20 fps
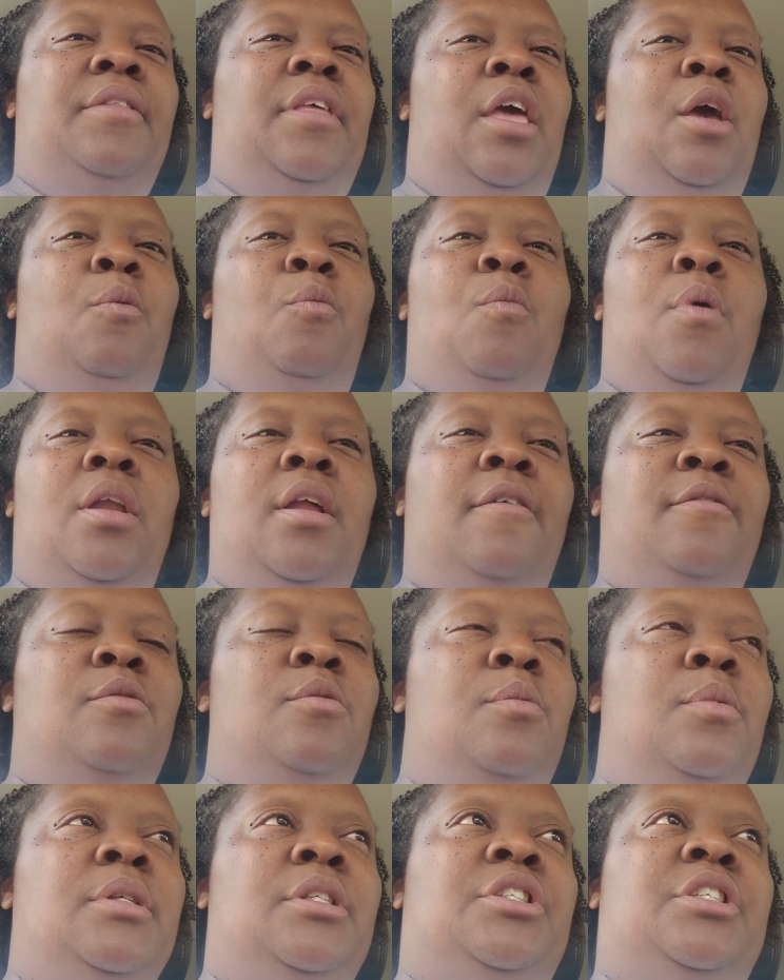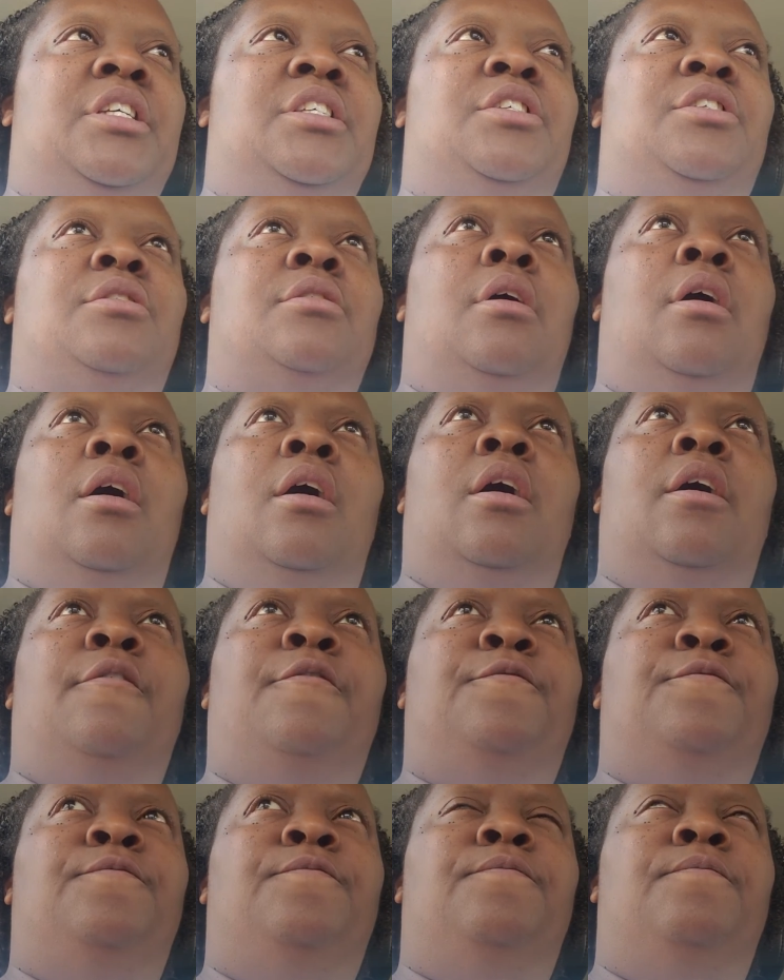One of them was just
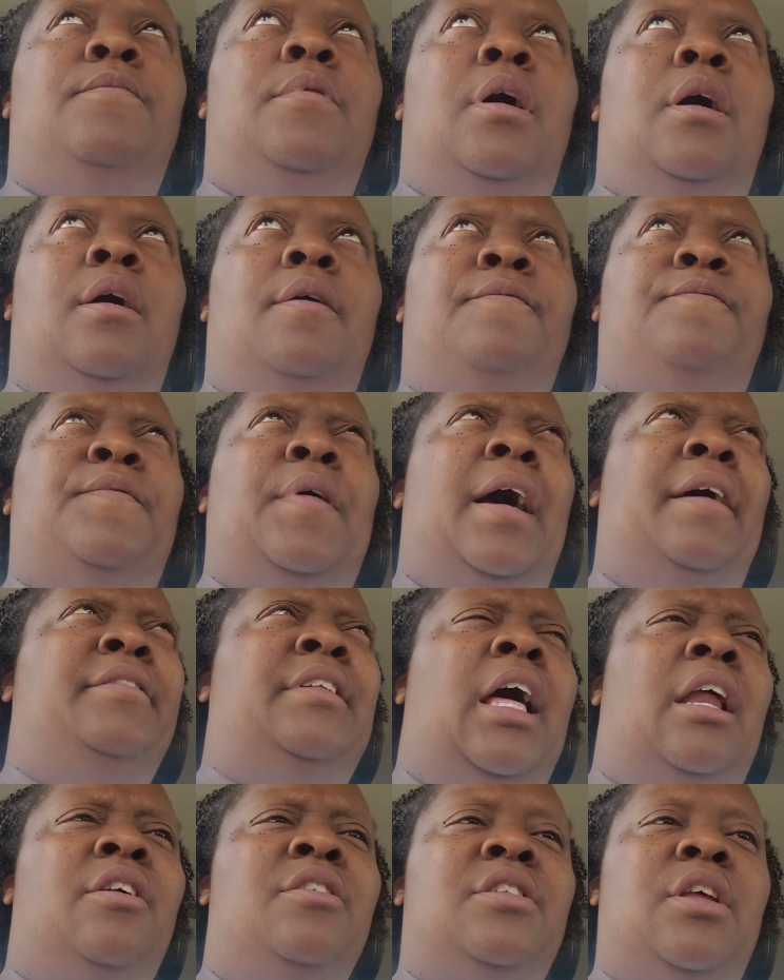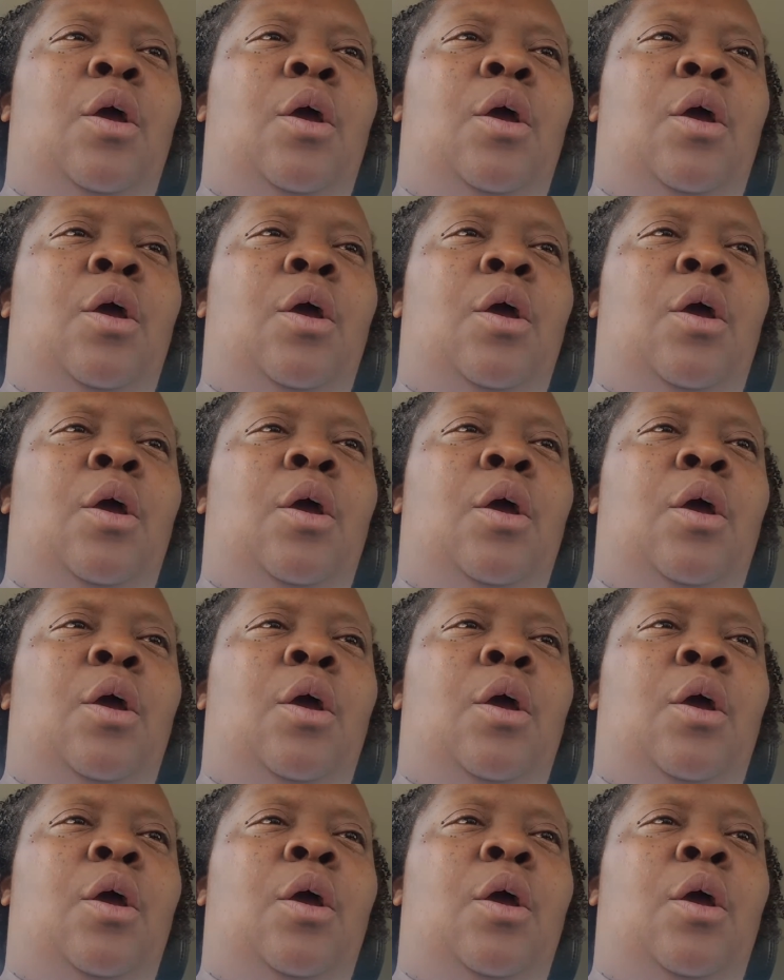$5